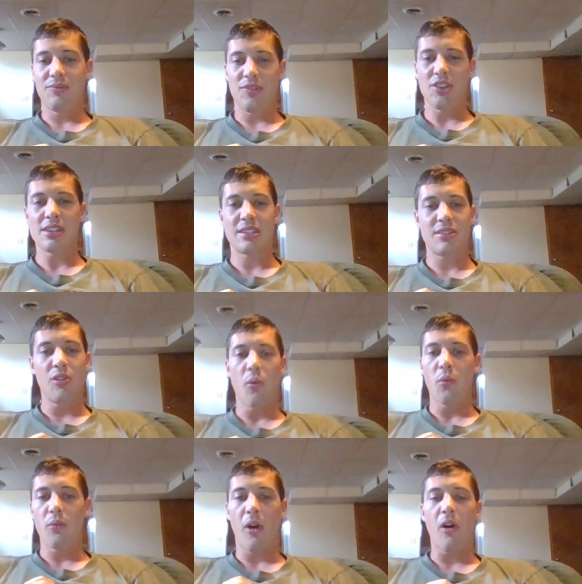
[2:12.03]
Just
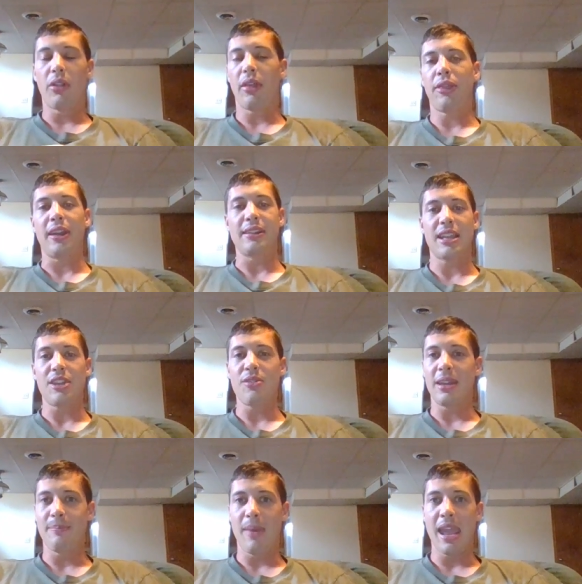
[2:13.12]
all the things that you
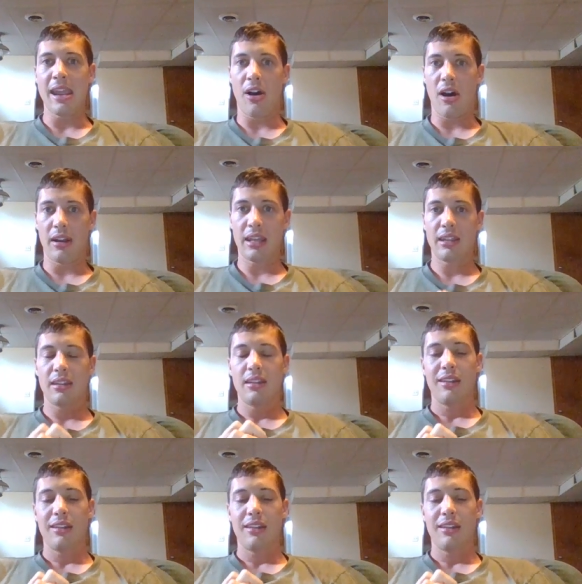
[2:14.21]
can make on it.